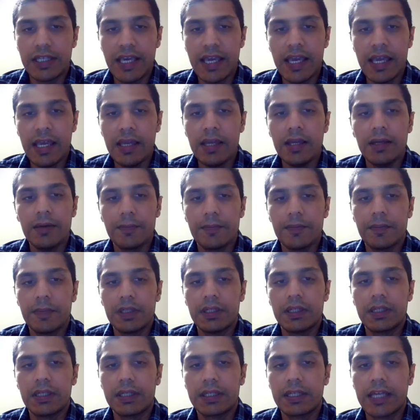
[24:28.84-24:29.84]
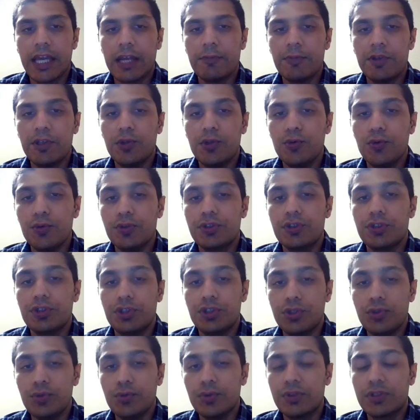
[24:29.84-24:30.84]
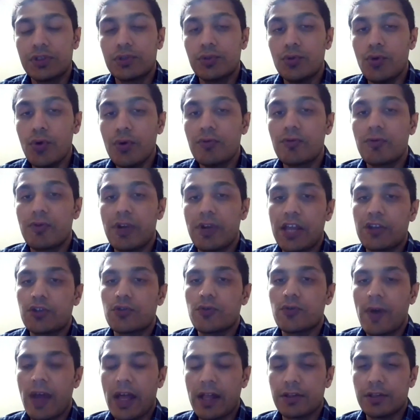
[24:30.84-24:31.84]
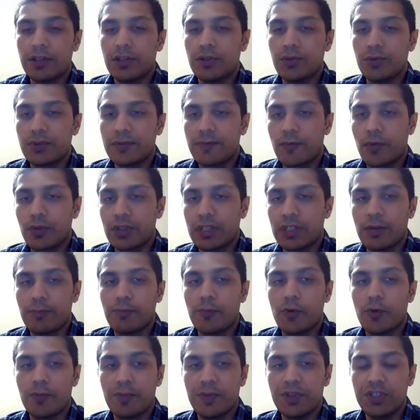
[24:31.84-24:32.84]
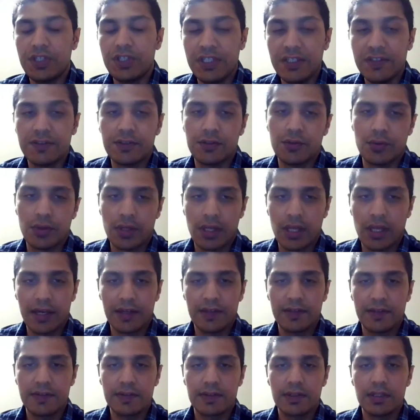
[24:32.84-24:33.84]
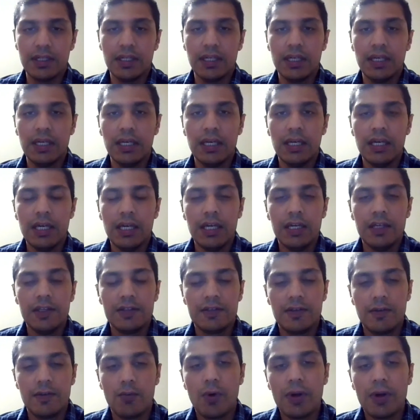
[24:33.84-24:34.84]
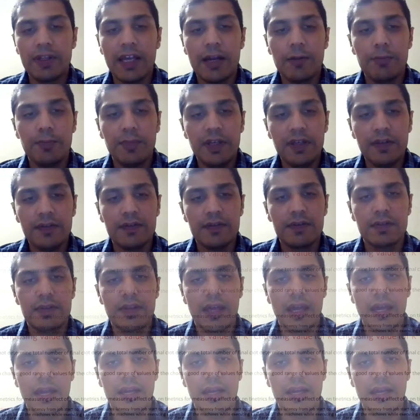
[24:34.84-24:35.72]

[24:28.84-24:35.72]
K can be used to choose good range of values for the number of machines utilized. So what that means is